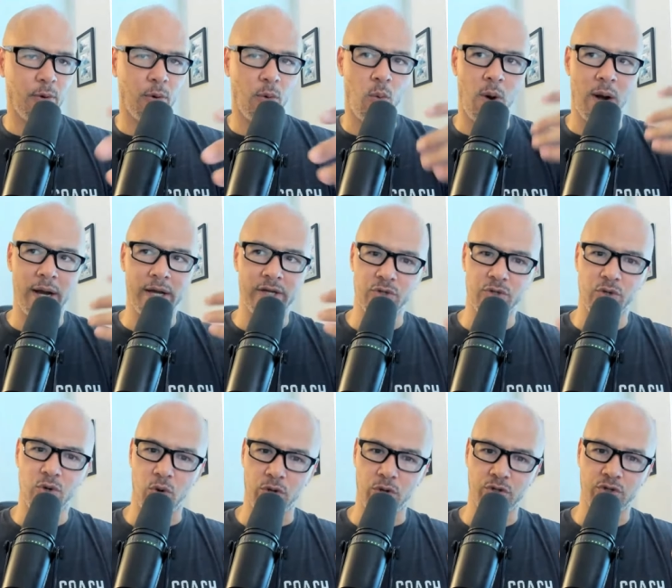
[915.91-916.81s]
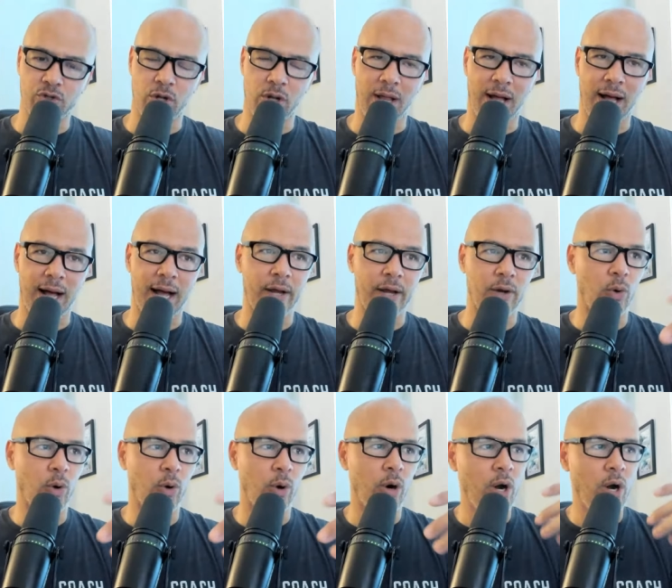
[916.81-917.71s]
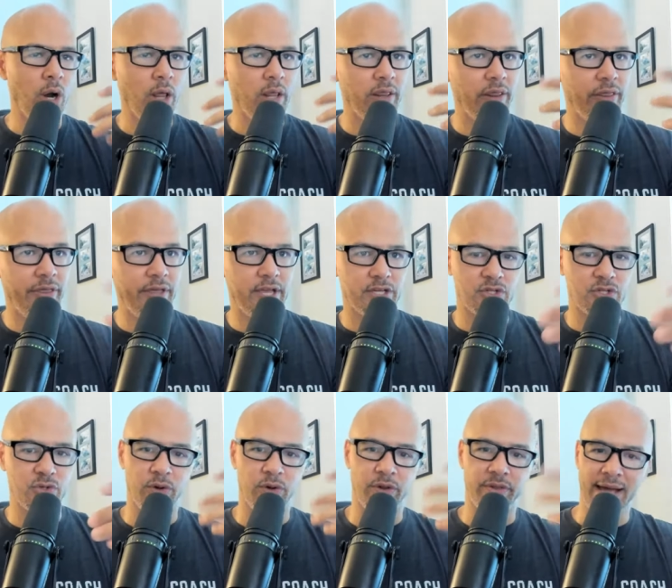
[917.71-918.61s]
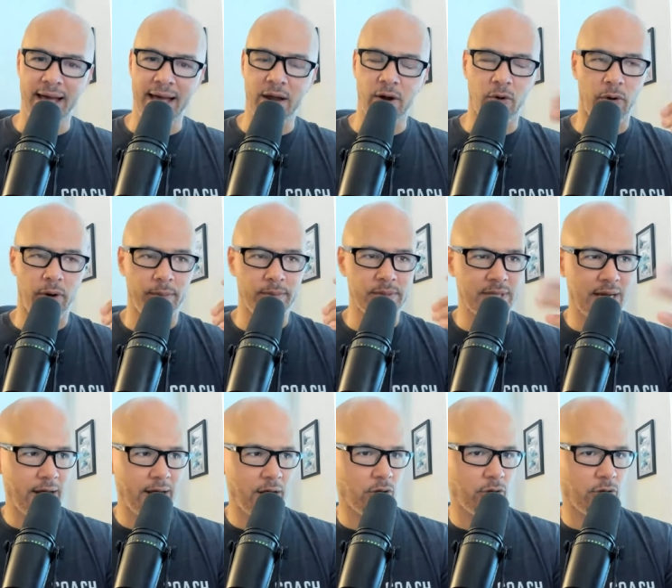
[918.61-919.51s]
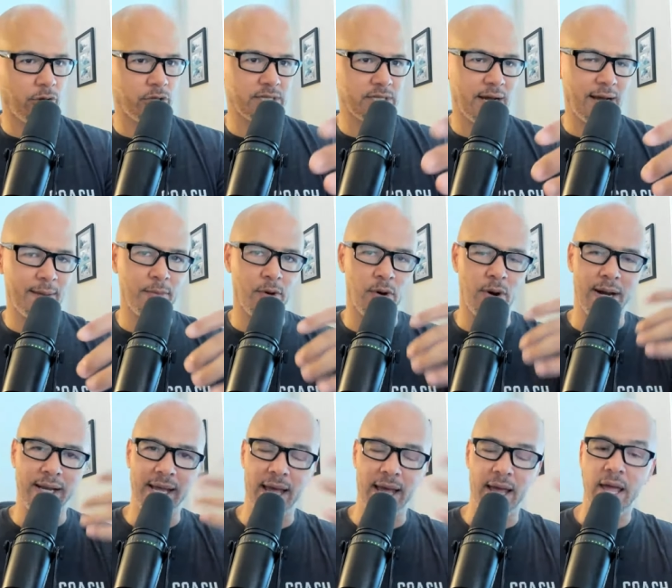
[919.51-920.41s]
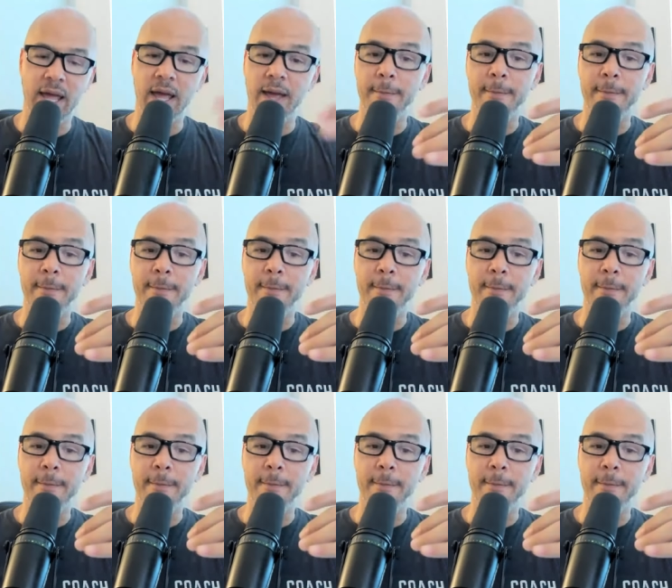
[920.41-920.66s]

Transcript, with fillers: or why is their cortisol high, or this or that, or I'm tired all the time, or I can't.